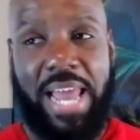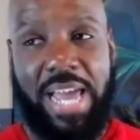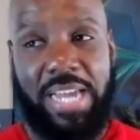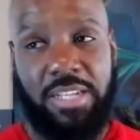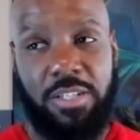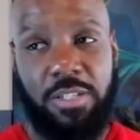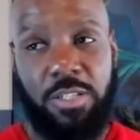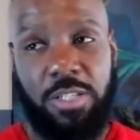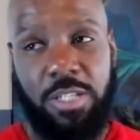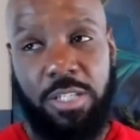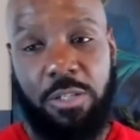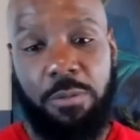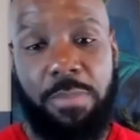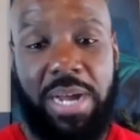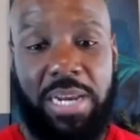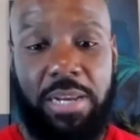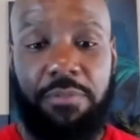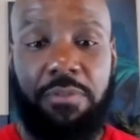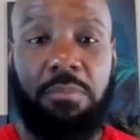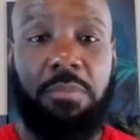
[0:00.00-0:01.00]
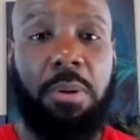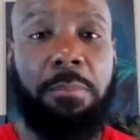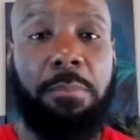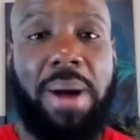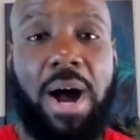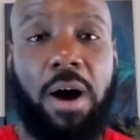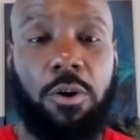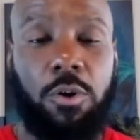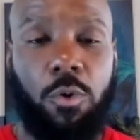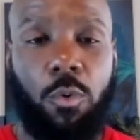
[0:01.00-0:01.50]
I can see somebody from a
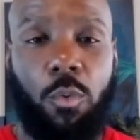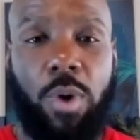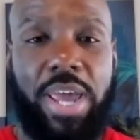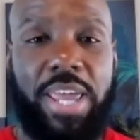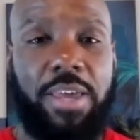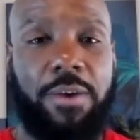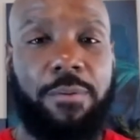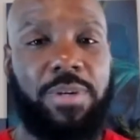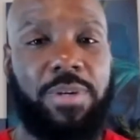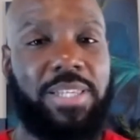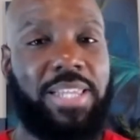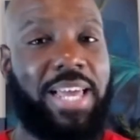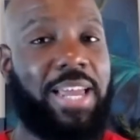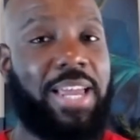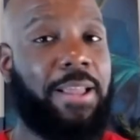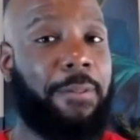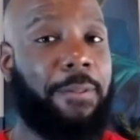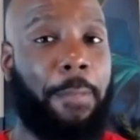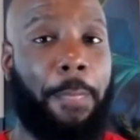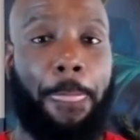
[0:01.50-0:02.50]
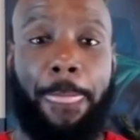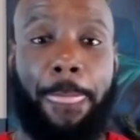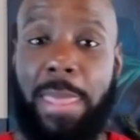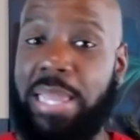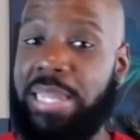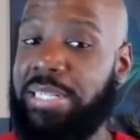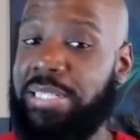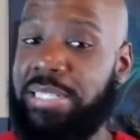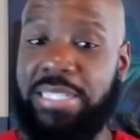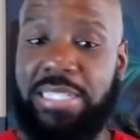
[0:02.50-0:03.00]
mile away and be like,
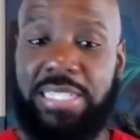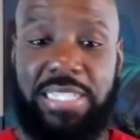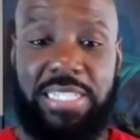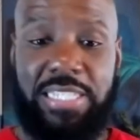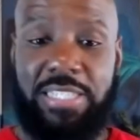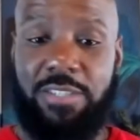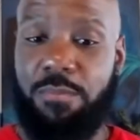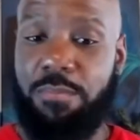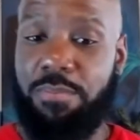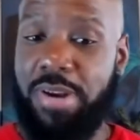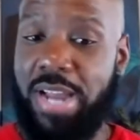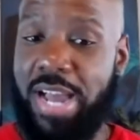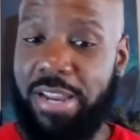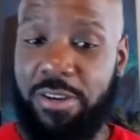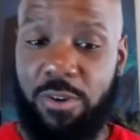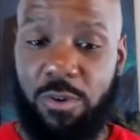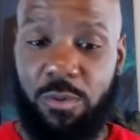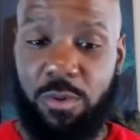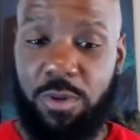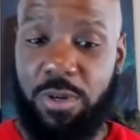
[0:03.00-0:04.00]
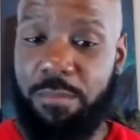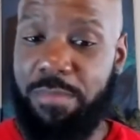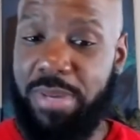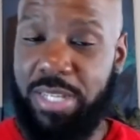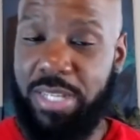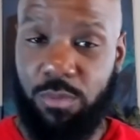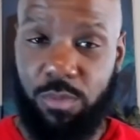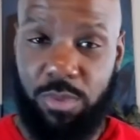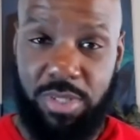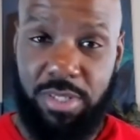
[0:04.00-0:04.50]
you probably don't want to
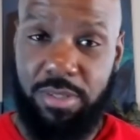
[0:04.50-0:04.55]
mess with